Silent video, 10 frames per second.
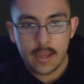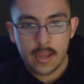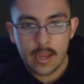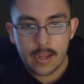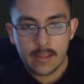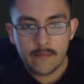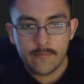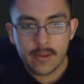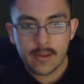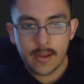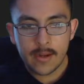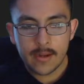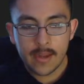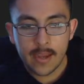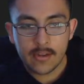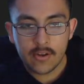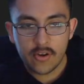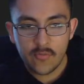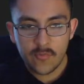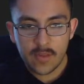And then if we collect like
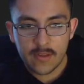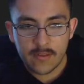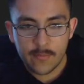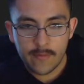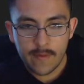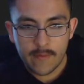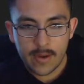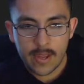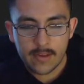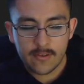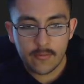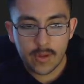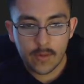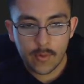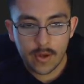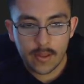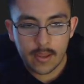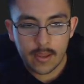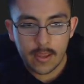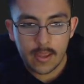terms, because they both have an x, we could bring the
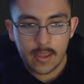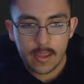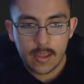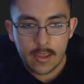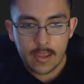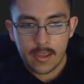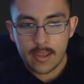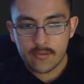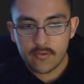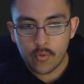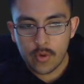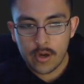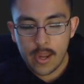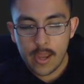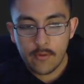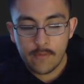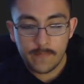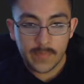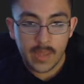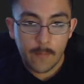x squared down.
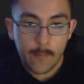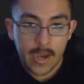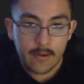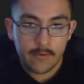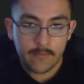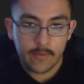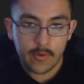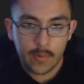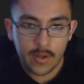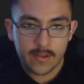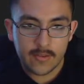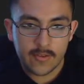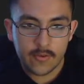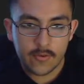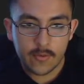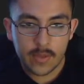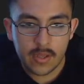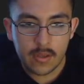Minus 4 plus 2 is going to be